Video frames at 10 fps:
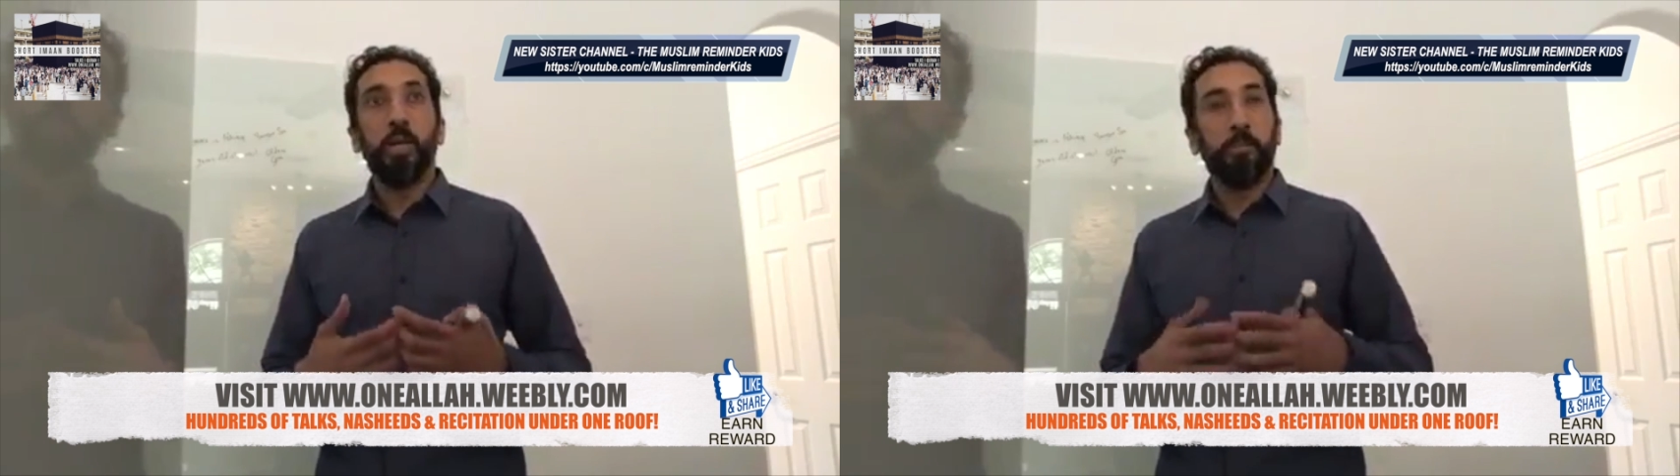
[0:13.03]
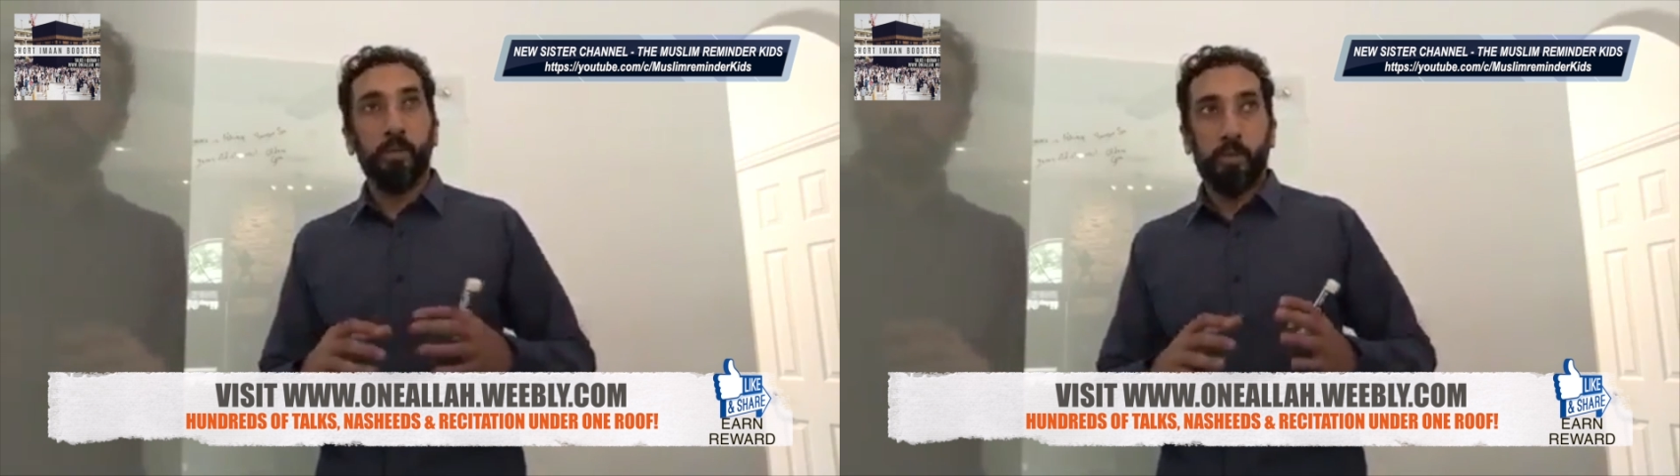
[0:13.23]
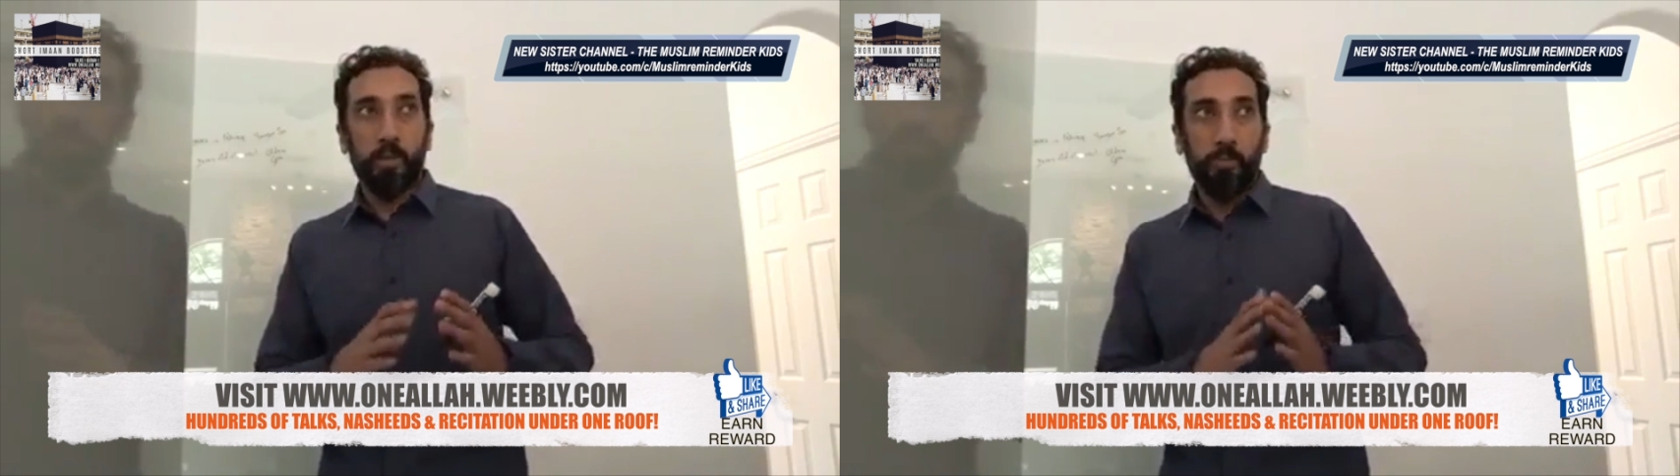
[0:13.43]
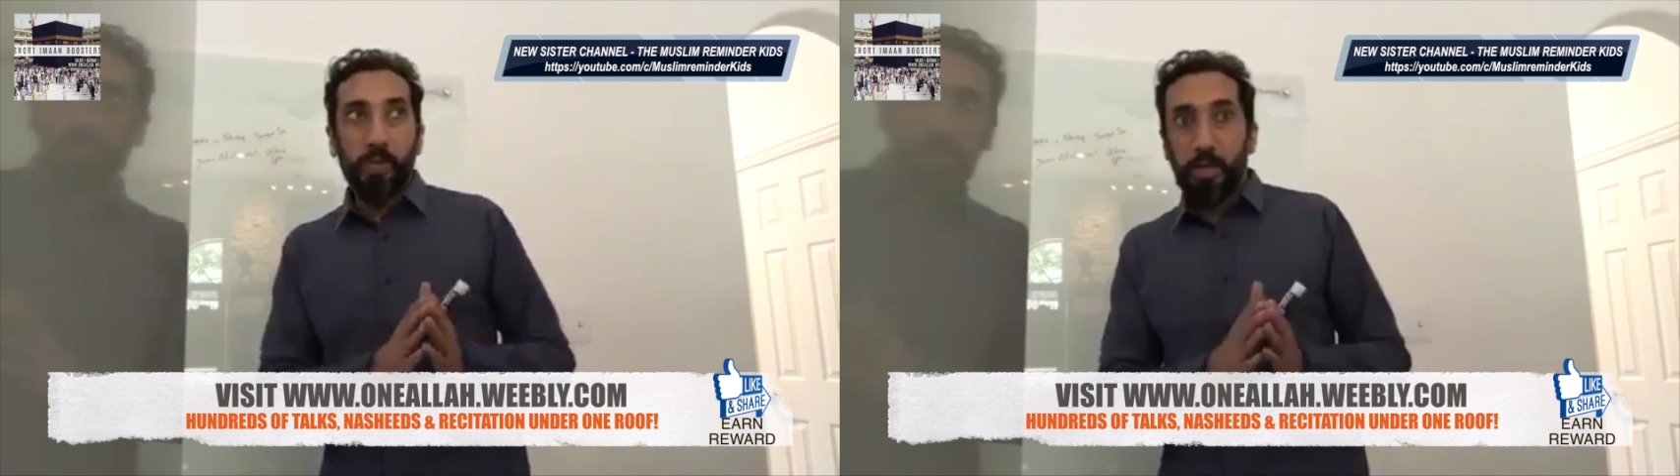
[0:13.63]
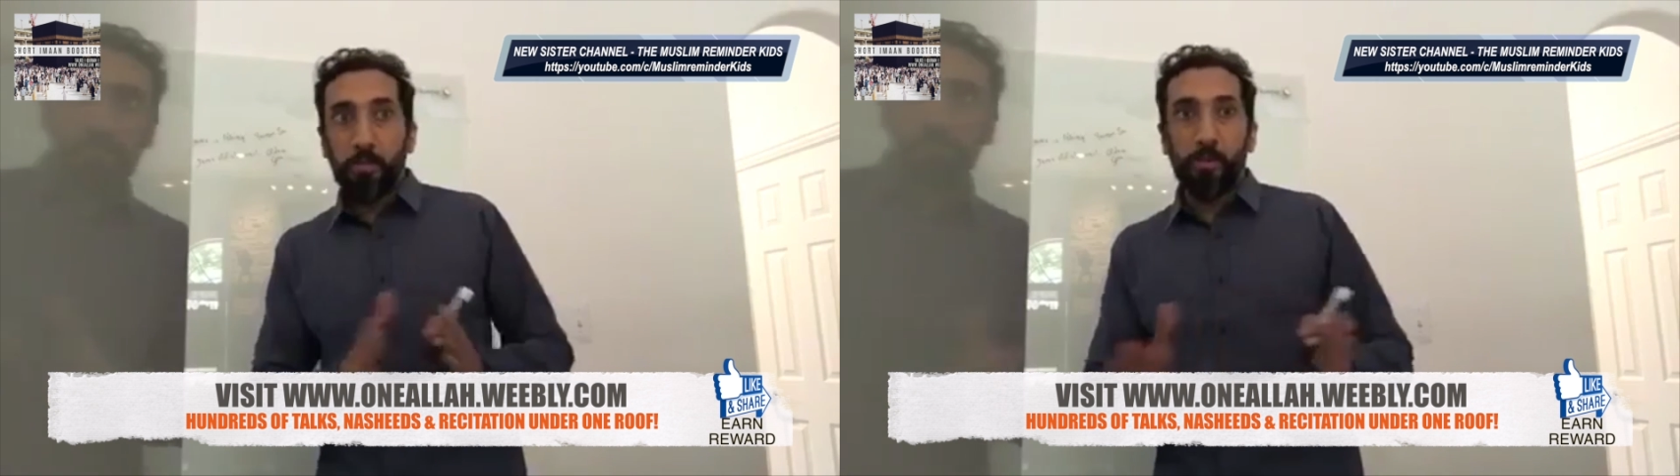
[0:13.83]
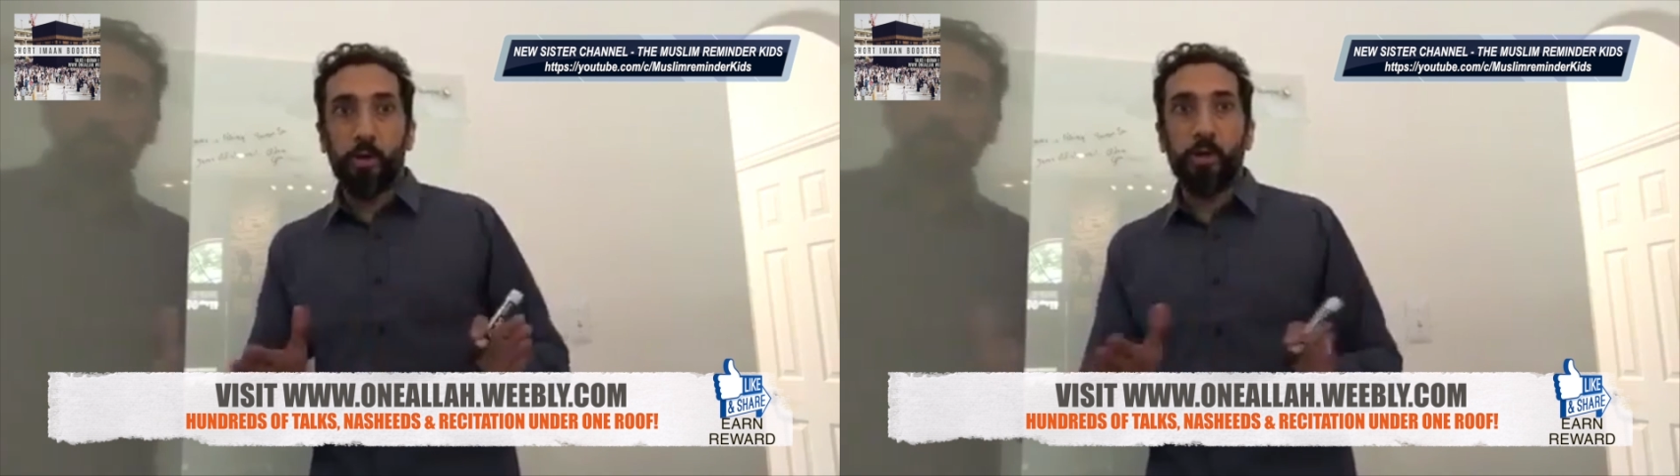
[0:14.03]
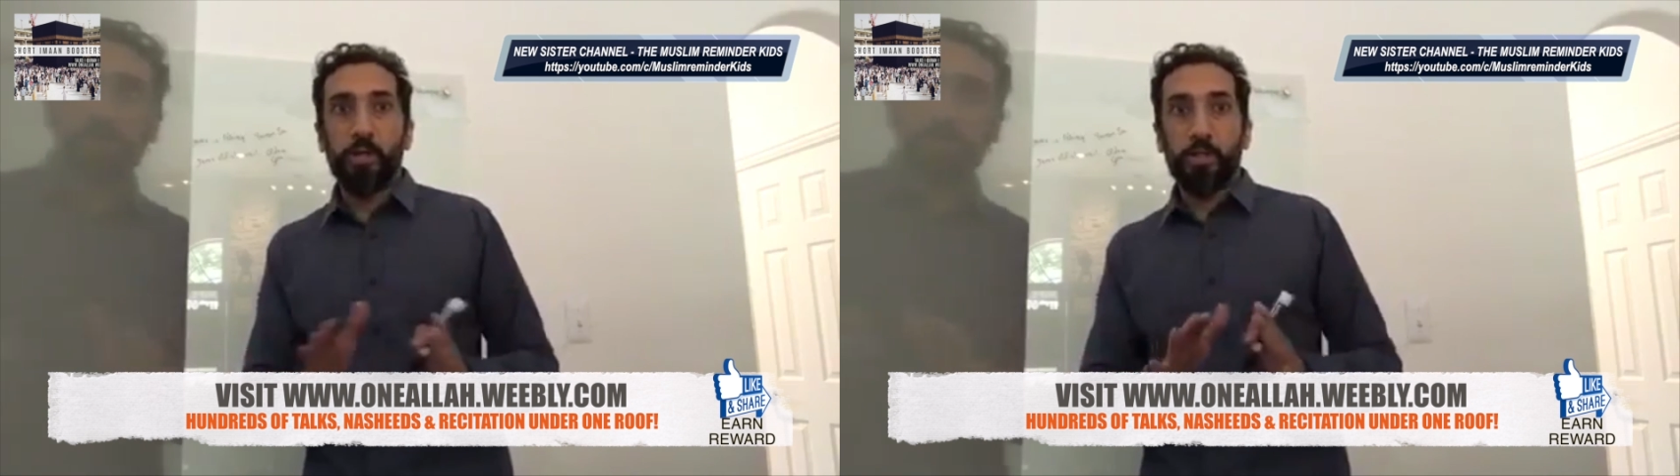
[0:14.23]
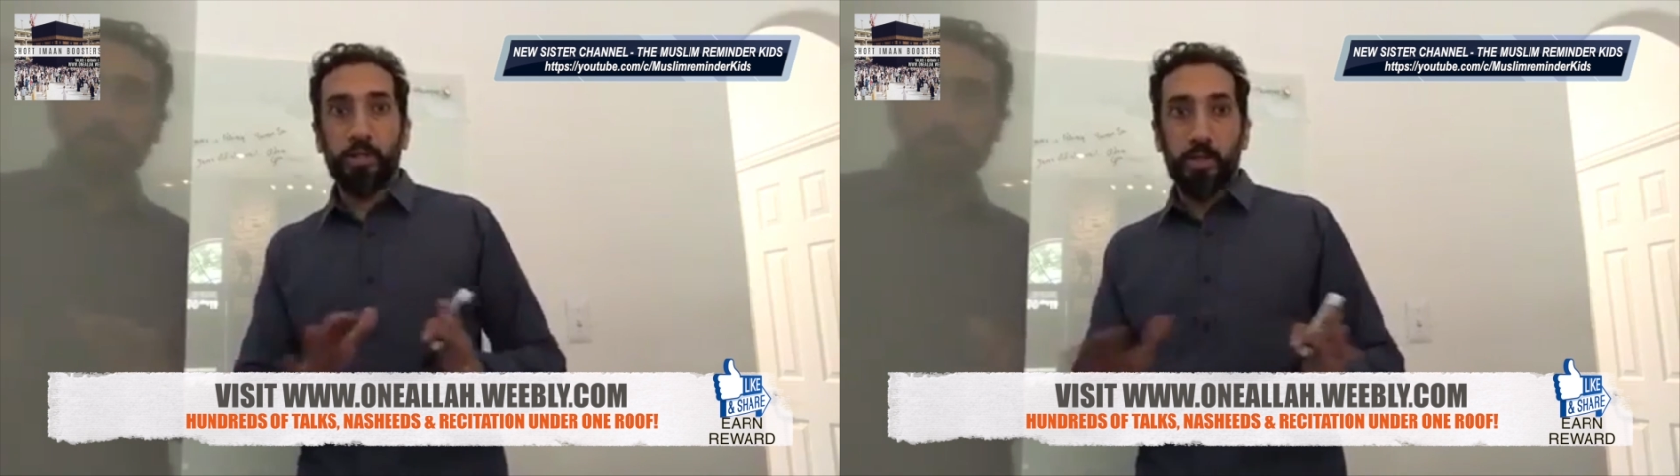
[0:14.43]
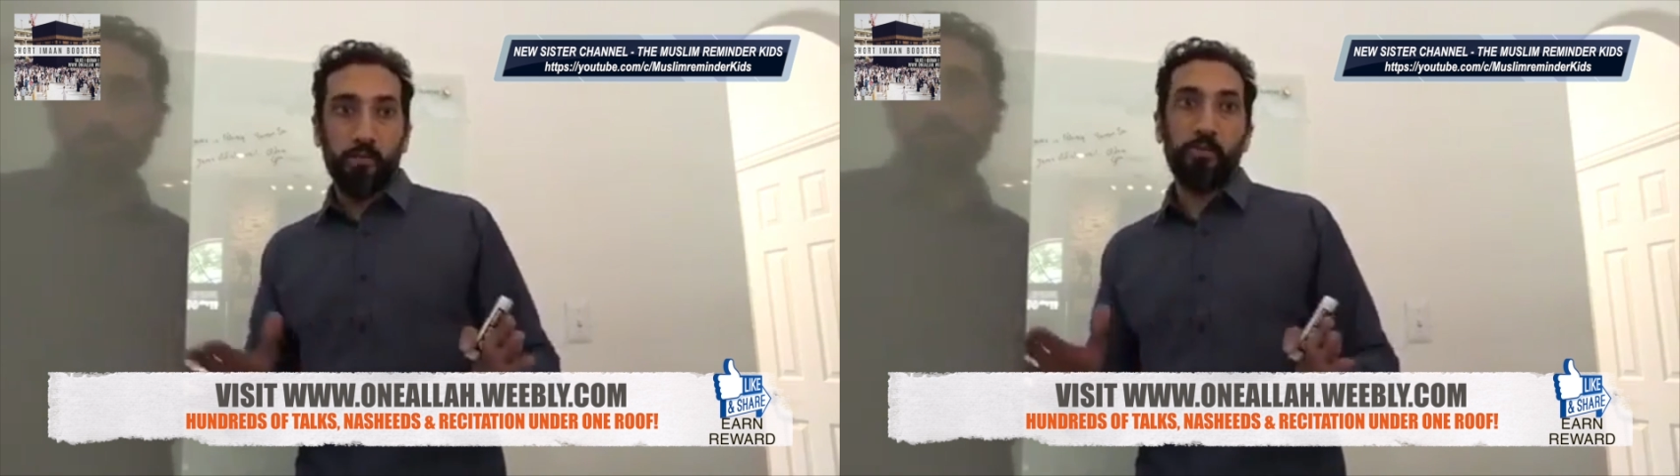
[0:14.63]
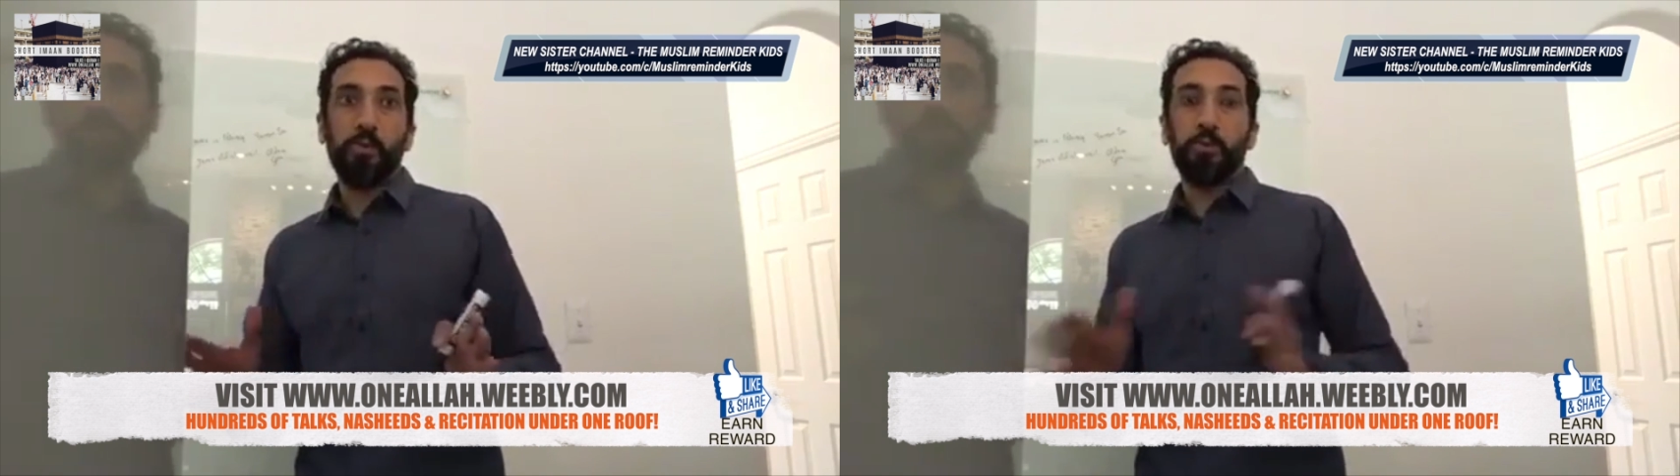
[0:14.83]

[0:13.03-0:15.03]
but the reading part is done for you.